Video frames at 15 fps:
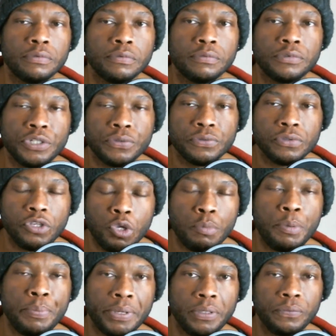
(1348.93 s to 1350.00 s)
just
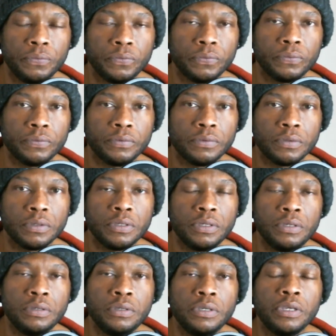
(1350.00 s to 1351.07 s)
human beings
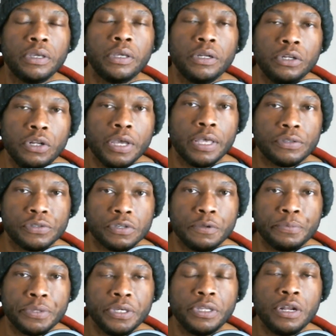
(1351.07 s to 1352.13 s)
can look at
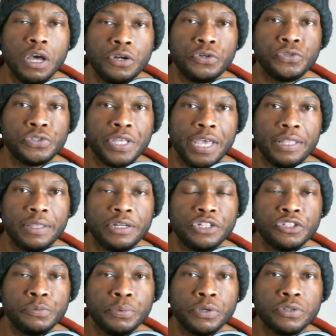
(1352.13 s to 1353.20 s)
something and understand that
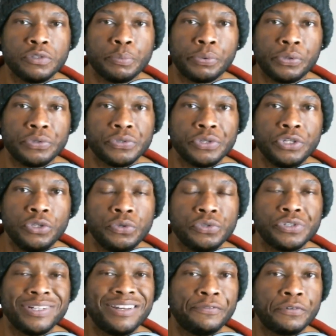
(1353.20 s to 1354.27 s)
just because a person used
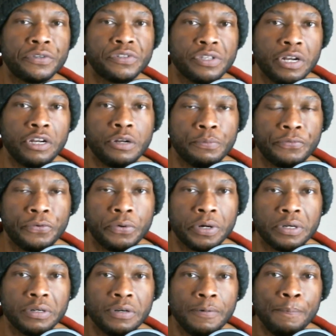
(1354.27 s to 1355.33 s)
a different synonym for it,
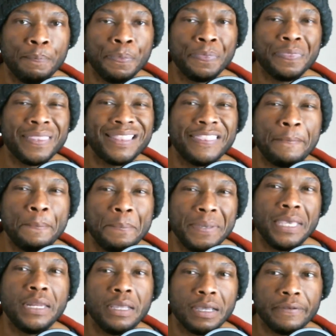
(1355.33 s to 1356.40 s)
that the
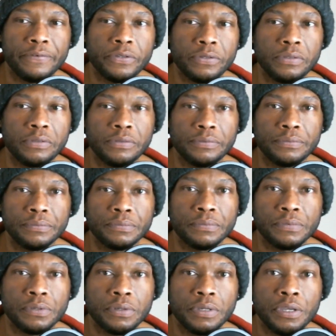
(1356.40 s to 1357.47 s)
meaning of
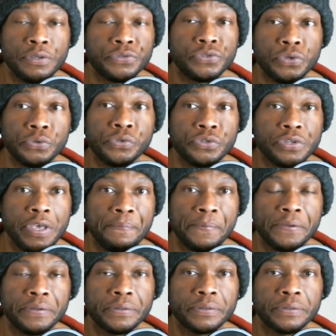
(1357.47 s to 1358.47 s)
it is still the same thing.